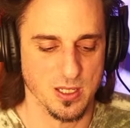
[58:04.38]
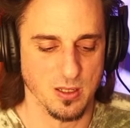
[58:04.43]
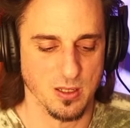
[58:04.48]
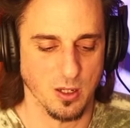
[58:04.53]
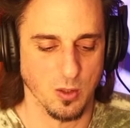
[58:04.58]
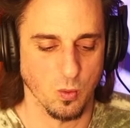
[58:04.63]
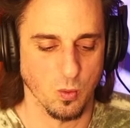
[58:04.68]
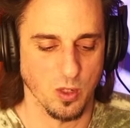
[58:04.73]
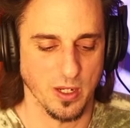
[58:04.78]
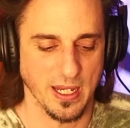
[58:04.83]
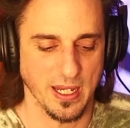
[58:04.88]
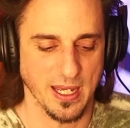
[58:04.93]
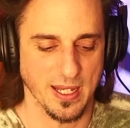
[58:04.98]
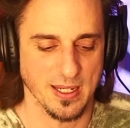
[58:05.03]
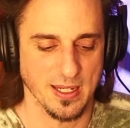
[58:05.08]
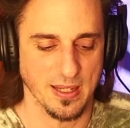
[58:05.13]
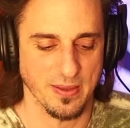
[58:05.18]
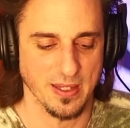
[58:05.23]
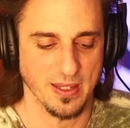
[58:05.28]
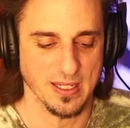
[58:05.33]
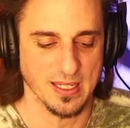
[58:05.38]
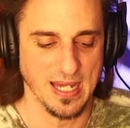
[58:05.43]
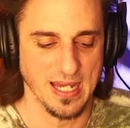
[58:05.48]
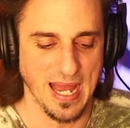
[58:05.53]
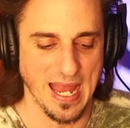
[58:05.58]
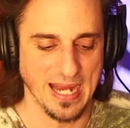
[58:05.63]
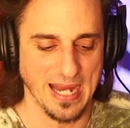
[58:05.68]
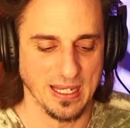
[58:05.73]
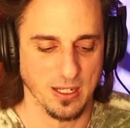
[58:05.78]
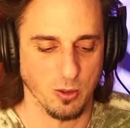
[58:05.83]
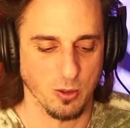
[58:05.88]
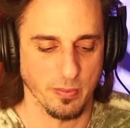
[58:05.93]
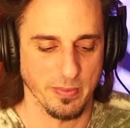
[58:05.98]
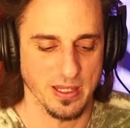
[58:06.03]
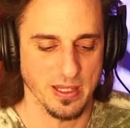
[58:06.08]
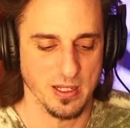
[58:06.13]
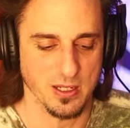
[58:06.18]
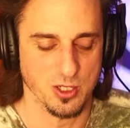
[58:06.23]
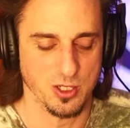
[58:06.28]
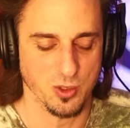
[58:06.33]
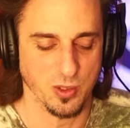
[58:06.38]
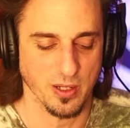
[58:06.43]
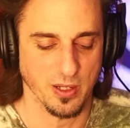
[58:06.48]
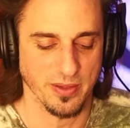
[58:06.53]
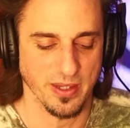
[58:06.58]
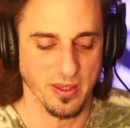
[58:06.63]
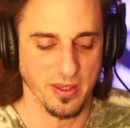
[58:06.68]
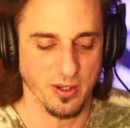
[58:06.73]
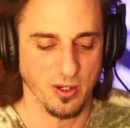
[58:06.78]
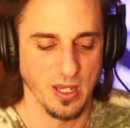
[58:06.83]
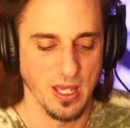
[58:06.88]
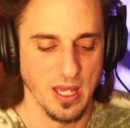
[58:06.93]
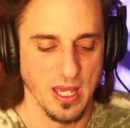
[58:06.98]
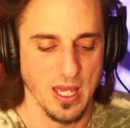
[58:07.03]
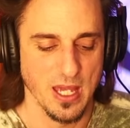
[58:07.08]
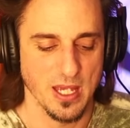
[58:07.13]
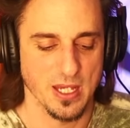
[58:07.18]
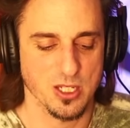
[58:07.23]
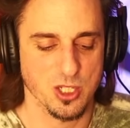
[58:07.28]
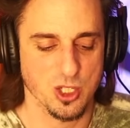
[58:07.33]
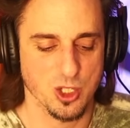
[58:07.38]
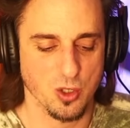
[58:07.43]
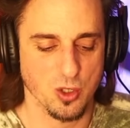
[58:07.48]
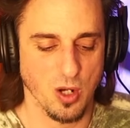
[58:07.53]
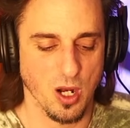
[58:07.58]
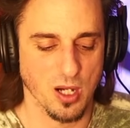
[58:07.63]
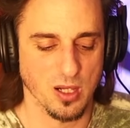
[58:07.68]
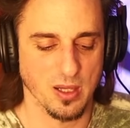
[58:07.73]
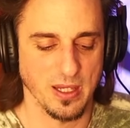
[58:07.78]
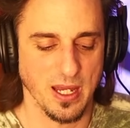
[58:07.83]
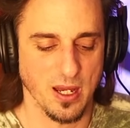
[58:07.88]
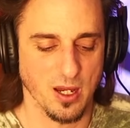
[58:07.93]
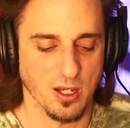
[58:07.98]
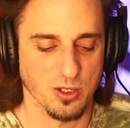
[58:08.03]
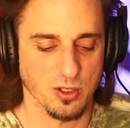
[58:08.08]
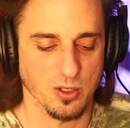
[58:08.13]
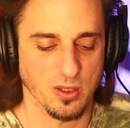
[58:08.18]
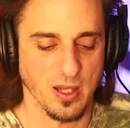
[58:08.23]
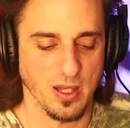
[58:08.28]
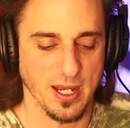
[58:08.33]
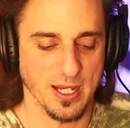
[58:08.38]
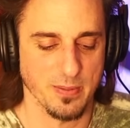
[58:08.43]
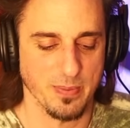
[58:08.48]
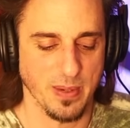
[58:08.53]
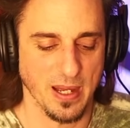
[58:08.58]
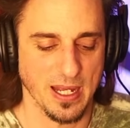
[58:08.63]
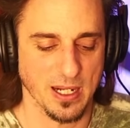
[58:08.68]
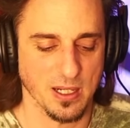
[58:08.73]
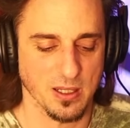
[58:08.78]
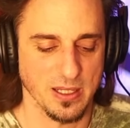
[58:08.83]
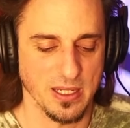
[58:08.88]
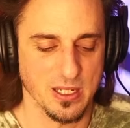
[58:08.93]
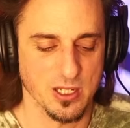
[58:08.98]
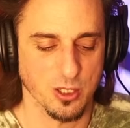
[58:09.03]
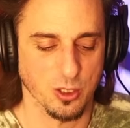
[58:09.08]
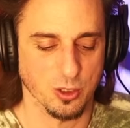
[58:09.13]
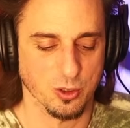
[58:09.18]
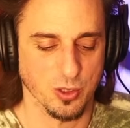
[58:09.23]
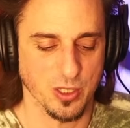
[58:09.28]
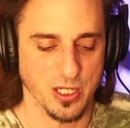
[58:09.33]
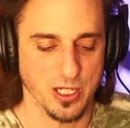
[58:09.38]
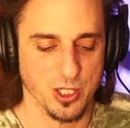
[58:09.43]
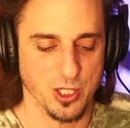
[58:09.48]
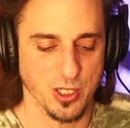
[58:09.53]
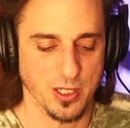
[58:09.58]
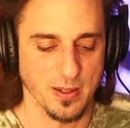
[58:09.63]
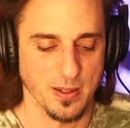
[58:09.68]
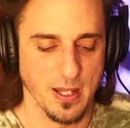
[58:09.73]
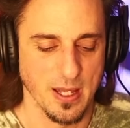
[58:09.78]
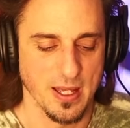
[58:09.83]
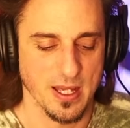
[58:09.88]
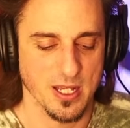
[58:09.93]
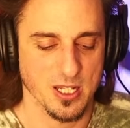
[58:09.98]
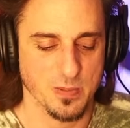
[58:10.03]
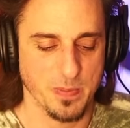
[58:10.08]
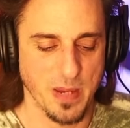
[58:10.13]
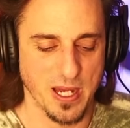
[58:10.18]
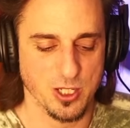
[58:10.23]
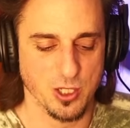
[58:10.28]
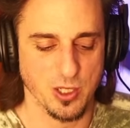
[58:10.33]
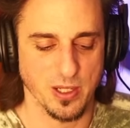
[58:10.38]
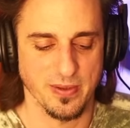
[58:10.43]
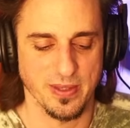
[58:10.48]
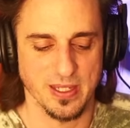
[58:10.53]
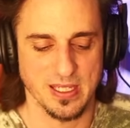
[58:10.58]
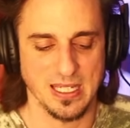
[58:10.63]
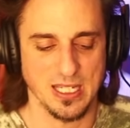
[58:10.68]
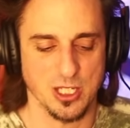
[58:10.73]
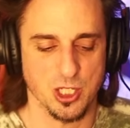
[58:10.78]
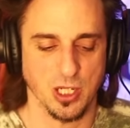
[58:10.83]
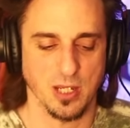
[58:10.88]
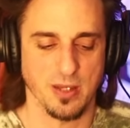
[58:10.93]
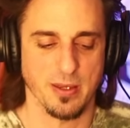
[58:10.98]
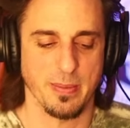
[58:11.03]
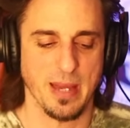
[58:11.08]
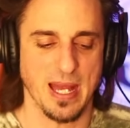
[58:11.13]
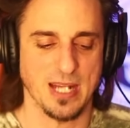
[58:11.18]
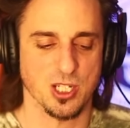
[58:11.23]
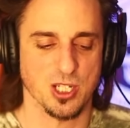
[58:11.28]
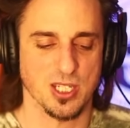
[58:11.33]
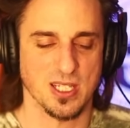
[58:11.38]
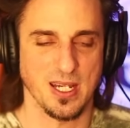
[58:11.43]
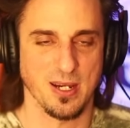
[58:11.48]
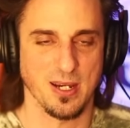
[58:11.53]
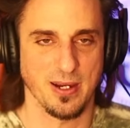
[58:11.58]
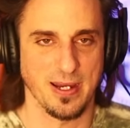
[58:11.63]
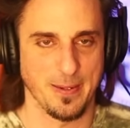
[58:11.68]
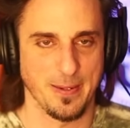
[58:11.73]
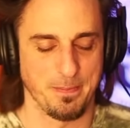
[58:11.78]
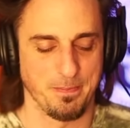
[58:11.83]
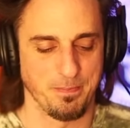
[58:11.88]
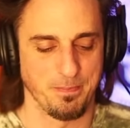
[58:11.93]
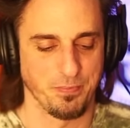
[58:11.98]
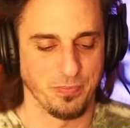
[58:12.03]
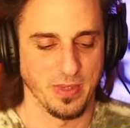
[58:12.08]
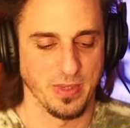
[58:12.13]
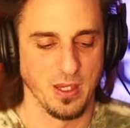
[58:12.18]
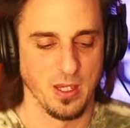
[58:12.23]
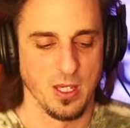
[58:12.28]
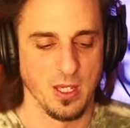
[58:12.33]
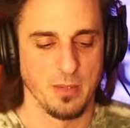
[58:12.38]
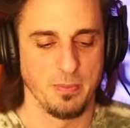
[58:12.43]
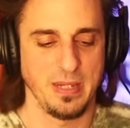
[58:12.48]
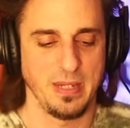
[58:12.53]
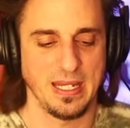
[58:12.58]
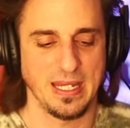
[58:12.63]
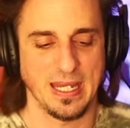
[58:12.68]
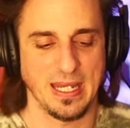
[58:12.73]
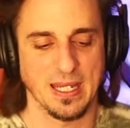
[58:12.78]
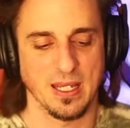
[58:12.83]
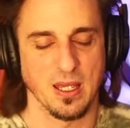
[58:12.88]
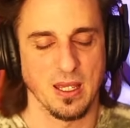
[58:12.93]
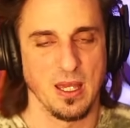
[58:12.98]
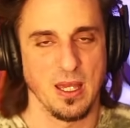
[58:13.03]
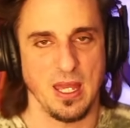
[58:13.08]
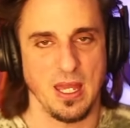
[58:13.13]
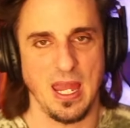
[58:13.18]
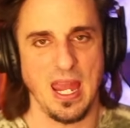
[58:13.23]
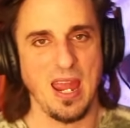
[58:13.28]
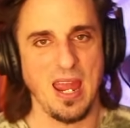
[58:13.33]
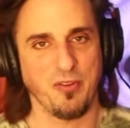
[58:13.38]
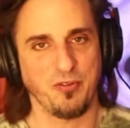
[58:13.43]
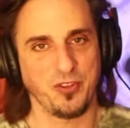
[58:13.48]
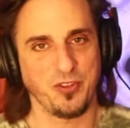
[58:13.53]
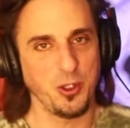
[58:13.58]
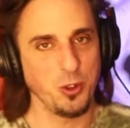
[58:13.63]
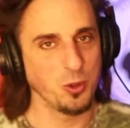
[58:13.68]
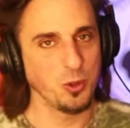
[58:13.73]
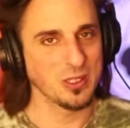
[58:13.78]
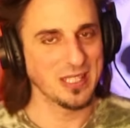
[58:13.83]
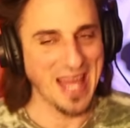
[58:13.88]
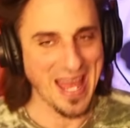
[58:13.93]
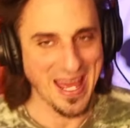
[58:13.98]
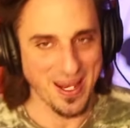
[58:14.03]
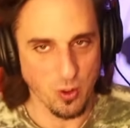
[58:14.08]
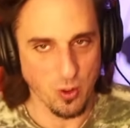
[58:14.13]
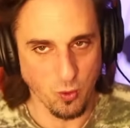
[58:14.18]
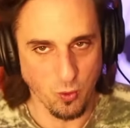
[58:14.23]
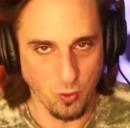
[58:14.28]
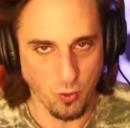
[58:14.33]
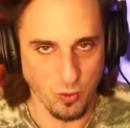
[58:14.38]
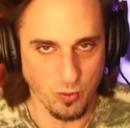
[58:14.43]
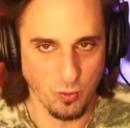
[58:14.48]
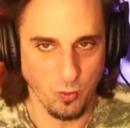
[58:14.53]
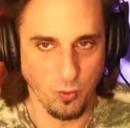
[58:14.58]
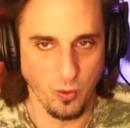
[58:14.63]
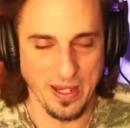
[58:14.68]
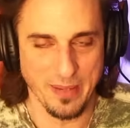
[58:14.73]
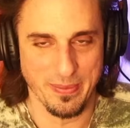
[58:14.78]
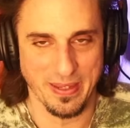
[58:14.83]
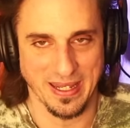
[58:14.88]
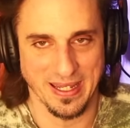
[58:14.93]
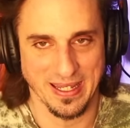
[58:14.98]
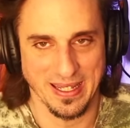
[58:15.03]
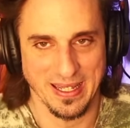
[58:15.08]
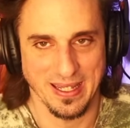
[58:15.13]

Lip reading: on one hand, and the diaconal ministry on the other is strongly underlined by ecclesial tradition, especially in the teaching of the magisterium. Meaning, if you let women